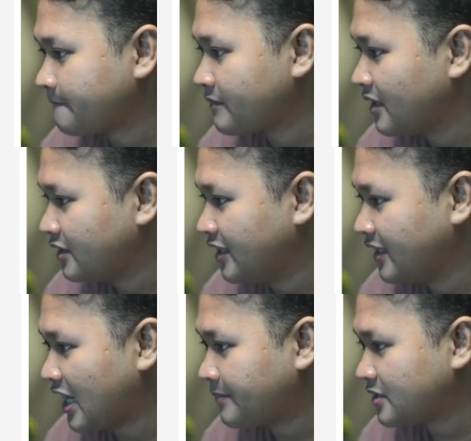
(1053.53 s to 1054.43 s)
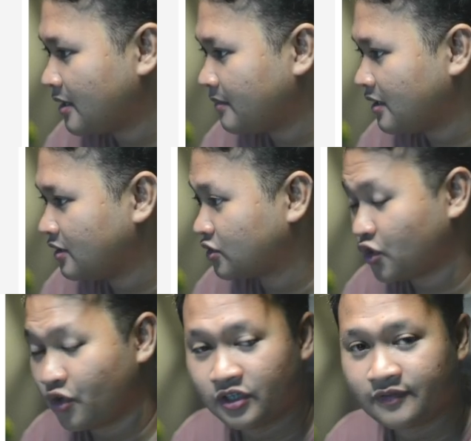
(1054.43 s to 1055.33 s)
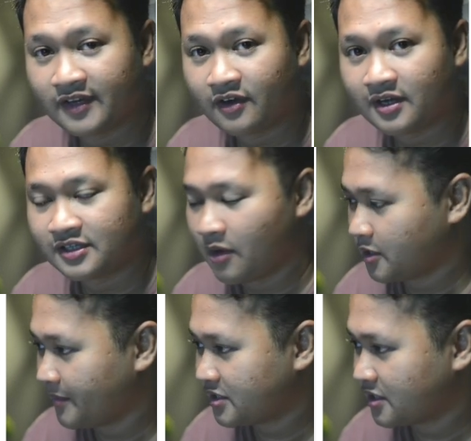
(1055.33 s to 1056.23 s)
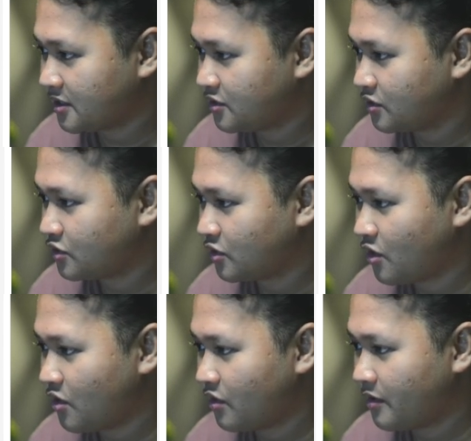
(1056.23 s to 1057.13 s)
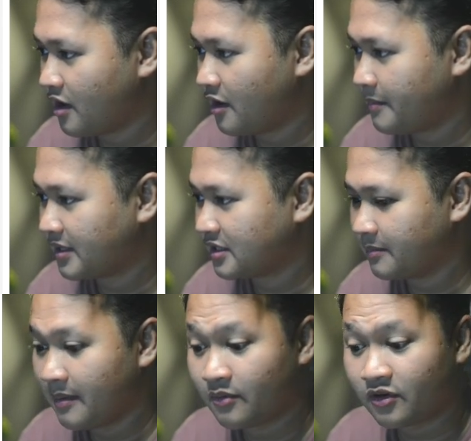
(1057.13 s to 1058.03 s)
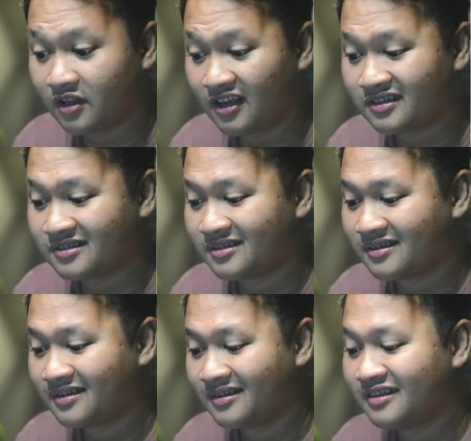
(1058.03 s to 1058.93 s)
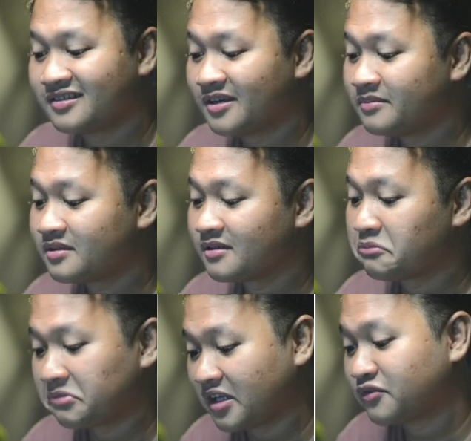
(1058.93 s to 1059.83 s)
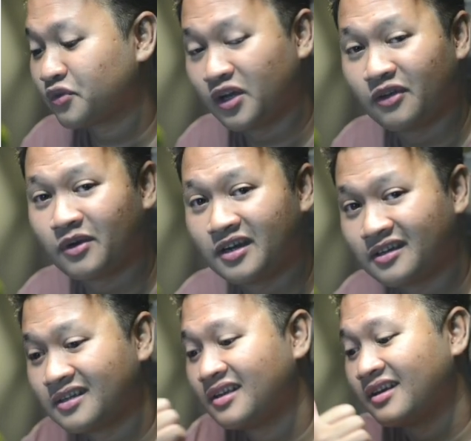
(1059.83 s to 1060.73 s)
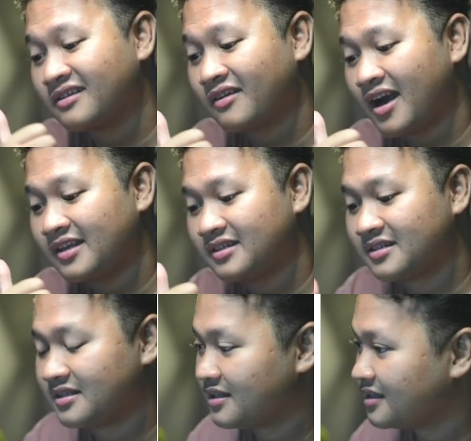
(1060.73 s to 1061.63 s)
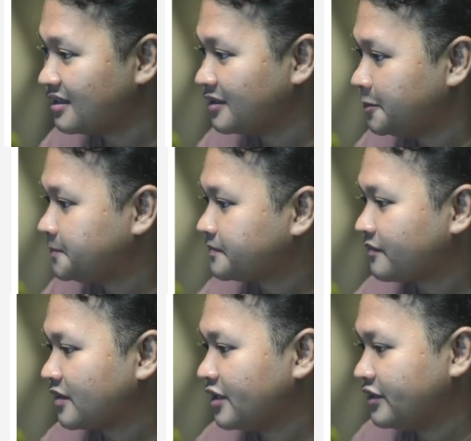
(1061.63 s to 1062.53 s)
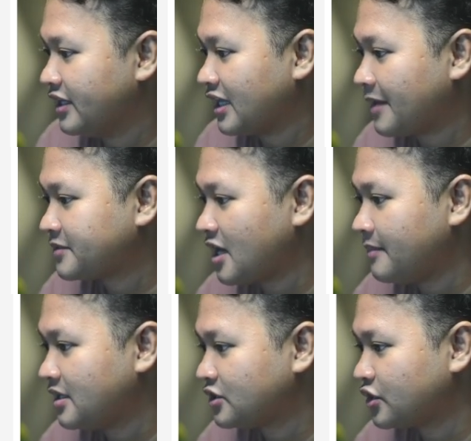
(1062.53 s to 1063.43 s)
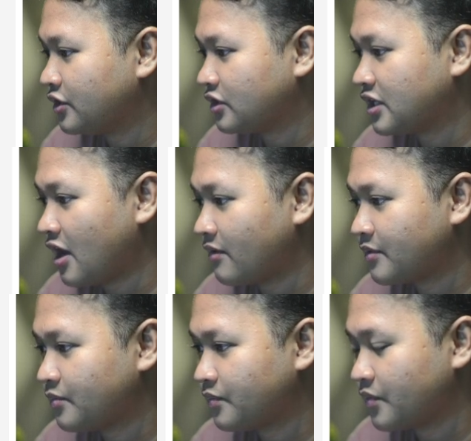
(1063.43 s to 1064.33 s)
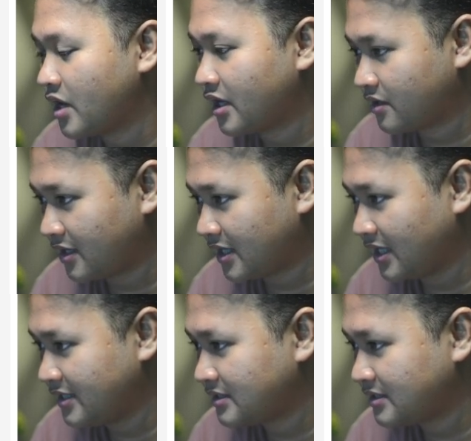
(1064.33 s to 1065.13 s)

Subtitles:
The elapsed timer, so it figure out the optimization too to not make any memory leaks. It seems that's really very great. The elapsed timer should now work correctly.